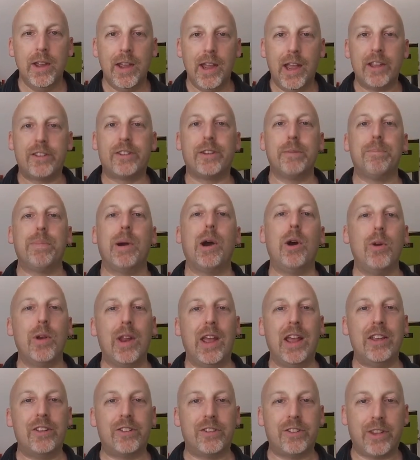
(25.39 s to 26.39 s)
It's about
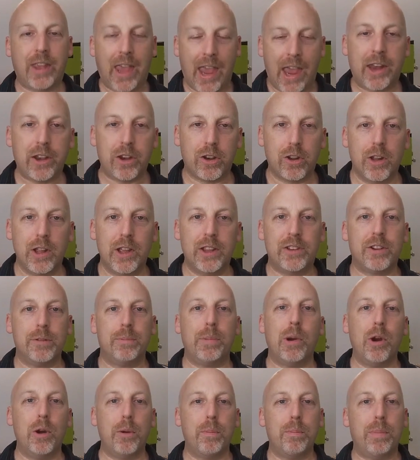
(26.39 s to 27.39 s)
a scandal. It's
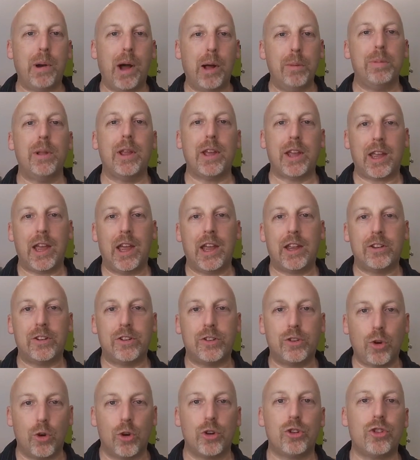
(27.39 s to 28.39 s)
about public
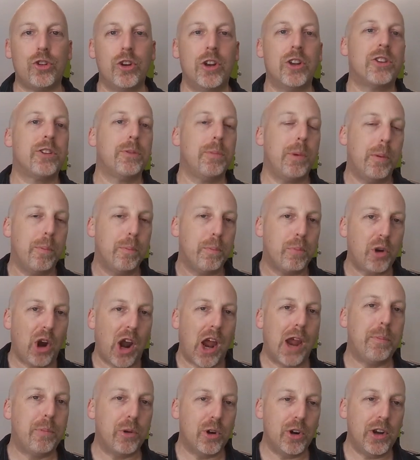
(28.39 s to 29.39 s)
extortion. It's about
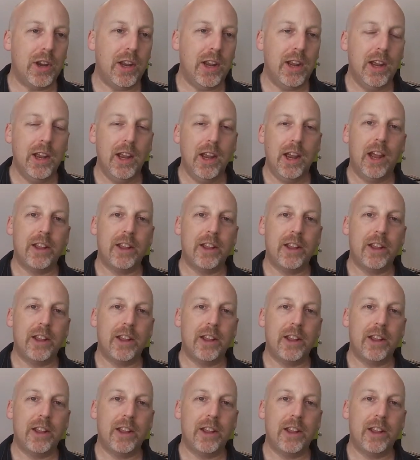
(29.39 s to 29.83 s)
bribery.